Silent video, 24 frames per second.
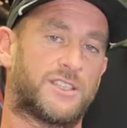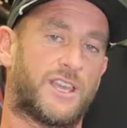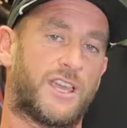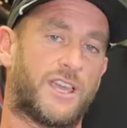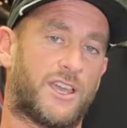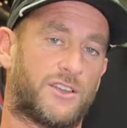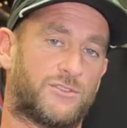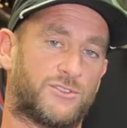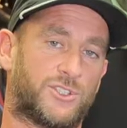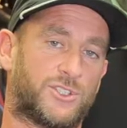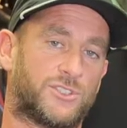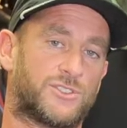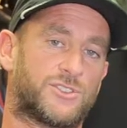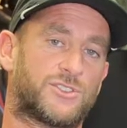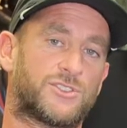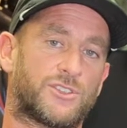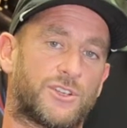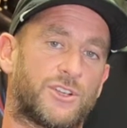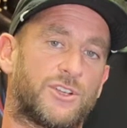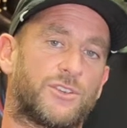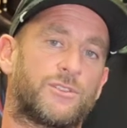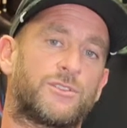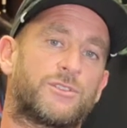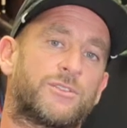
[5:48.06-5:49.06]
to have good
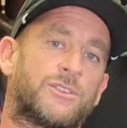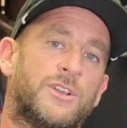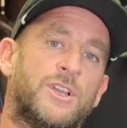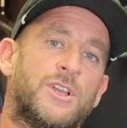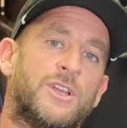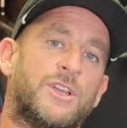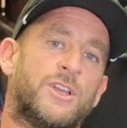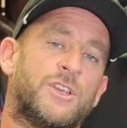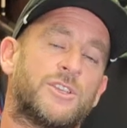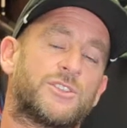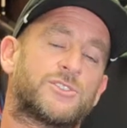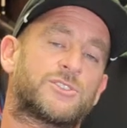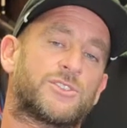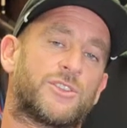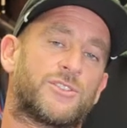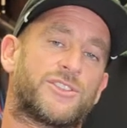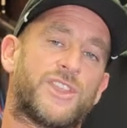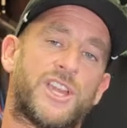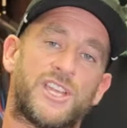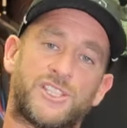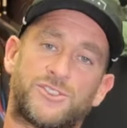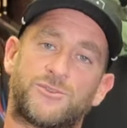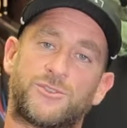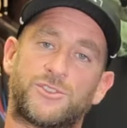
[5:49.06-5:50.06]
surf. So
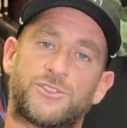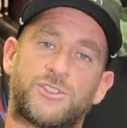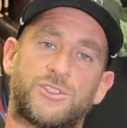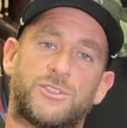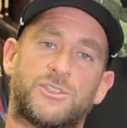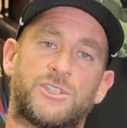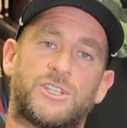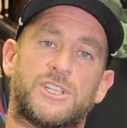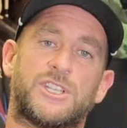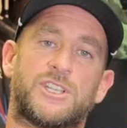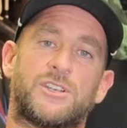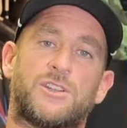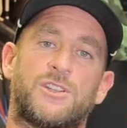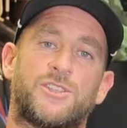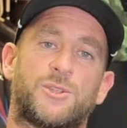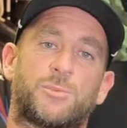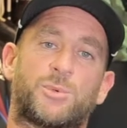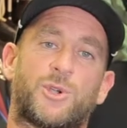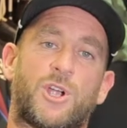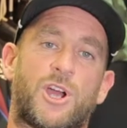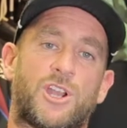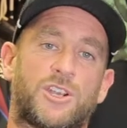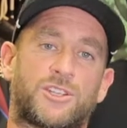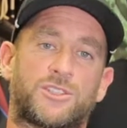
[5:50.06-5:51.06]
thanks for tuning in on the
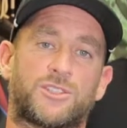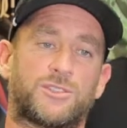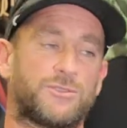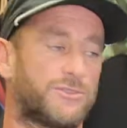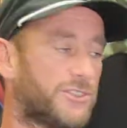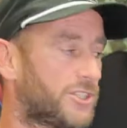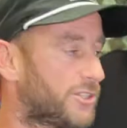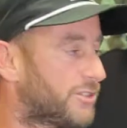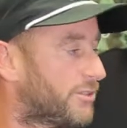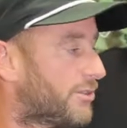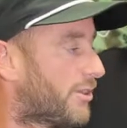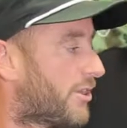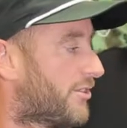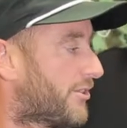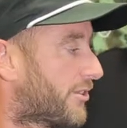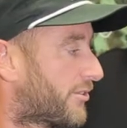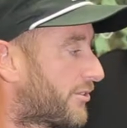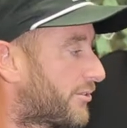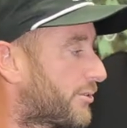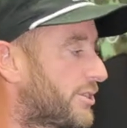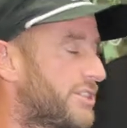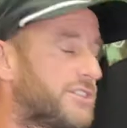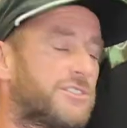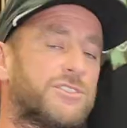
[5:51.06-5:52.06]
product review on the
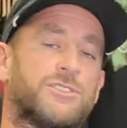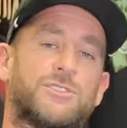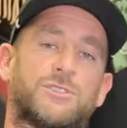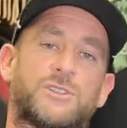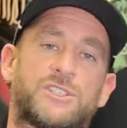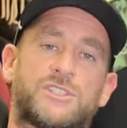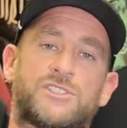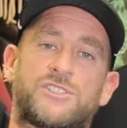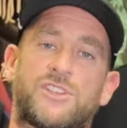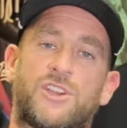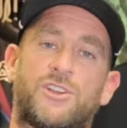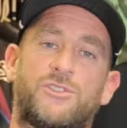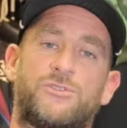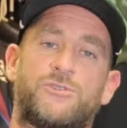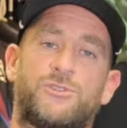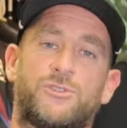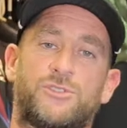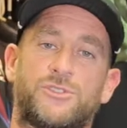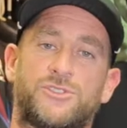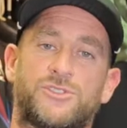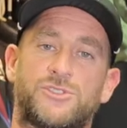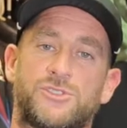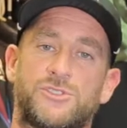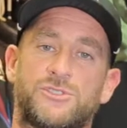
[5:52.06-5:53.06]
3.2 Xcel
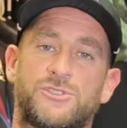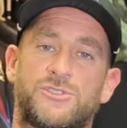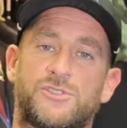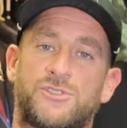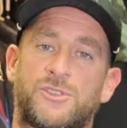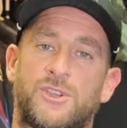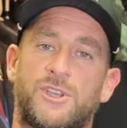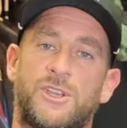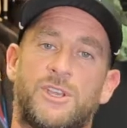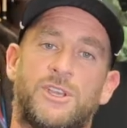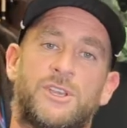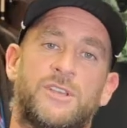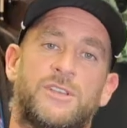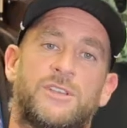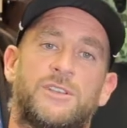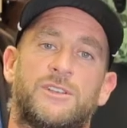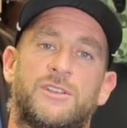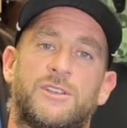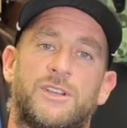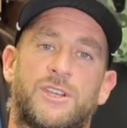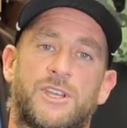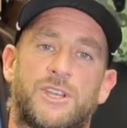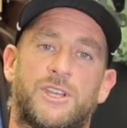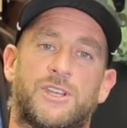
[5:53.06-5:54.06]
full suits,
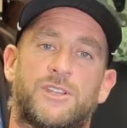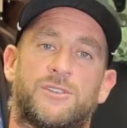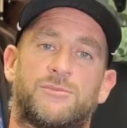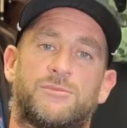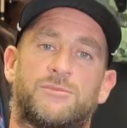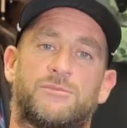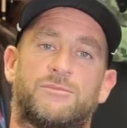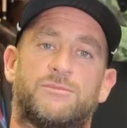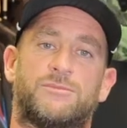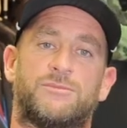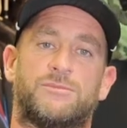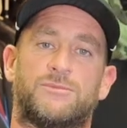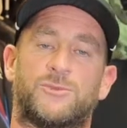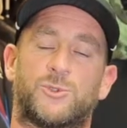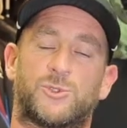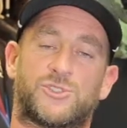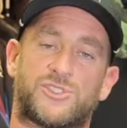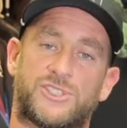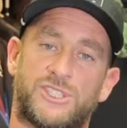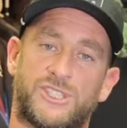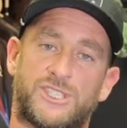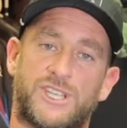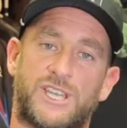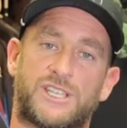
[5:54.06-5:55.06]
and we'll
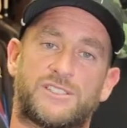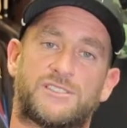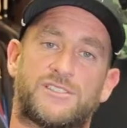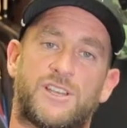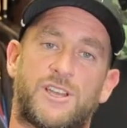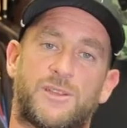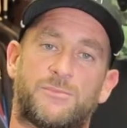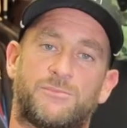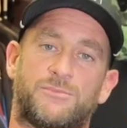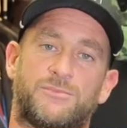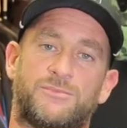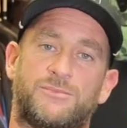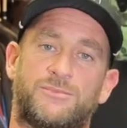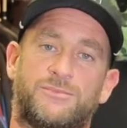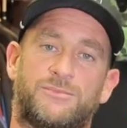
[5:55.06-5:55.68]
see you next time.